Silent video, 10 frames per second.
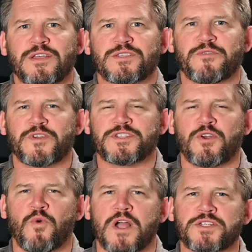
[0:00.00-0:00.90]
So if you're
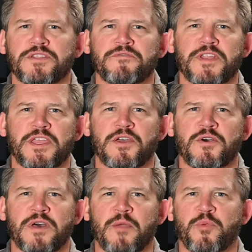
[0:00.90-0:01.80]
still watching the
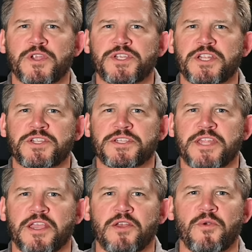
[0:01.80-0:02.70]
video, I appreciate you
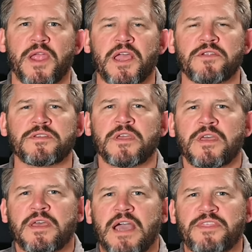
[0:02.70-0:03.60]
sticking around.
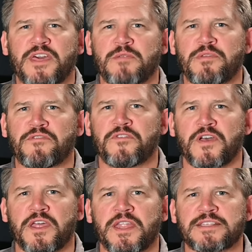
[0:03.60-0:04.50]
I thought it'd be
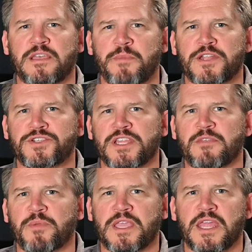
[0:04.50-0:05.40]
fun, as I mentioned at
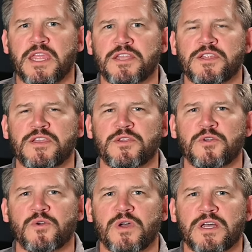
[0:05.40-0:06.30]
the beginning, to
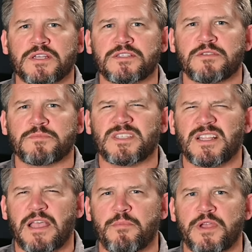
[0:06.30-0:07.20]
do some
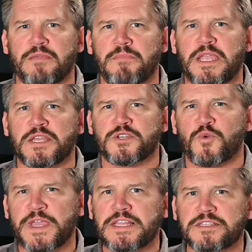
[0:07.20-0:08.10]
celebrity mean
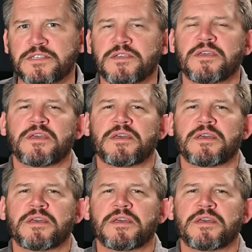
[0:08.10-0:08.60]
tweets.